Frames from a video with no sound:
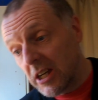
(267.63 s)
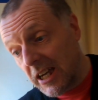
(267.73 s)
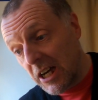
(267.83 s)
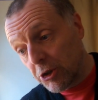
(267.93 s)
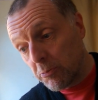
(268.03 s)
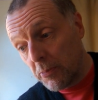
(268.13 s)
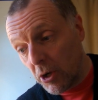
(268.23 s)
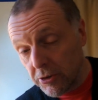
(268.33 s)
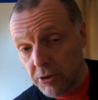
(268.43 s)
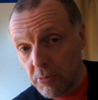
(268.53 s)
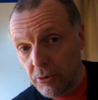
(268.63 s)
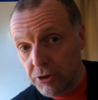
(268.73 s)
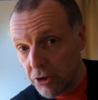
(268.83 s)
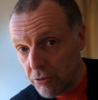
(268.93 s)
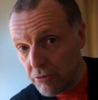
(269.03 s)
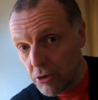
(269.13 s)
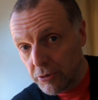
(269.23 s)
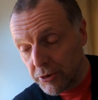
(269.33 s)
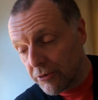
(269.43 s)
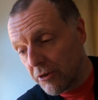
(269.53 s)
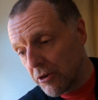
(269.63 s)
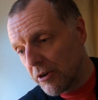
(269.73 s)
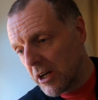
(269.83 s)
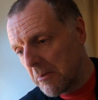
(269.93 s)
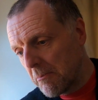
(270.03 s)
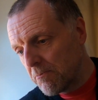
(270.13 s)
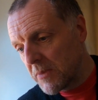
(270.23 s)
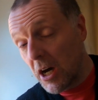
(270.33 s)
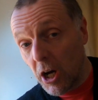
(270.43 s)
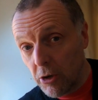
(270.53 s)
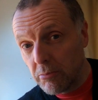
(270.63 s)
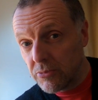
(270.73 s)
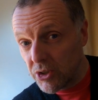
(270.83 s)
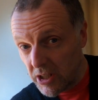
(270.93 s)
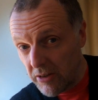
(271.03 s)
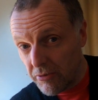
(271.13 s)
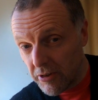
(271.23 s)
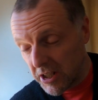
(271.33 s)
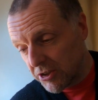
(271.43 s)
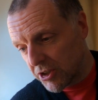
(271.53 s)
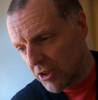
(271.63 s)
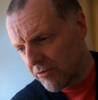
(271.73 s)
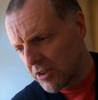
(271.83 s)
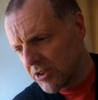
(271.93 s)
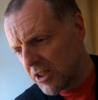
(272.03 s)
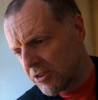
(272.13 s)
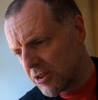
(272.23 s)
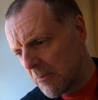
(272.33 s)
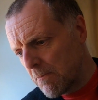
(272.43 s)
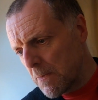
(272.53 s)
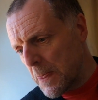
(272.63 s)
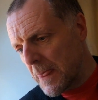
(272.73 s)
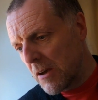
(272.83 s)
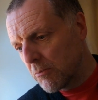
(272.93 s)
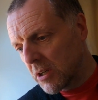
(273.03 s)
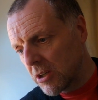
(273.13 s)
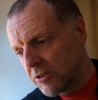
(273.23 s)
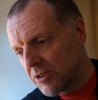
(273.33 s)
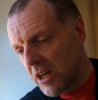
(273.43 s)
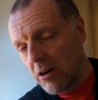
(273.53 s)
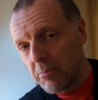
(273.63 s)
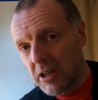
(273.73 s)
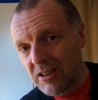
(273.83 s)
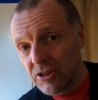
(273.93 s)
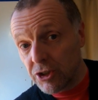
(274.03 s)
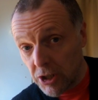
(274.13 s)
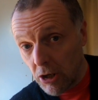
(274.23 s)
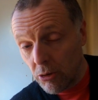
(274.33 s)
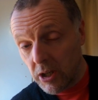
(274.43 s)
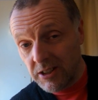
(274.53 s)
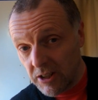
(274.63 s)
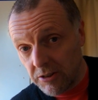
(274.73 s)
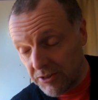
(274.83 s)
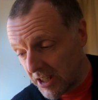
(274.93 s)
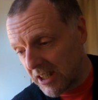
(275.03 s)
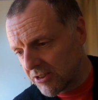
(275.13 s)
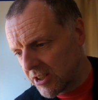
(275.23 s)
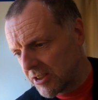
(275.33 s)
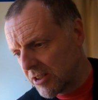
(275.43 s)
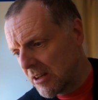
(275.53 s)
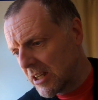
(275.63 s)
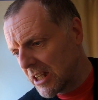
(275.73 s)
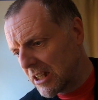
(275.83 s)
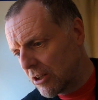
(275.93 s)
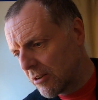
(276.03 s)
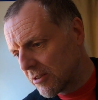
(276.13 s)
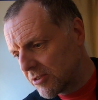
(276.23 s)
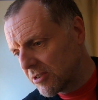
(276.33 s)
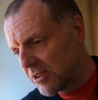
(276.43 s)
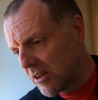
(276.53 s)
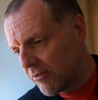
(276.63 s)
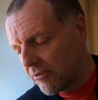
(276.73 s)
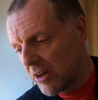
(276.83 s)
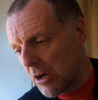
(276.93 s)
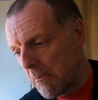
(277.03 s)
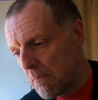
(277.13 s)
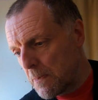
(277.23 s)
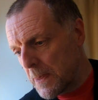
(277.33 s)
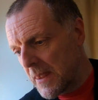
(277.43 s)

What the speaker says: Yes, possible new rules for home delivery services. Because they are being so inundated, it looks as if home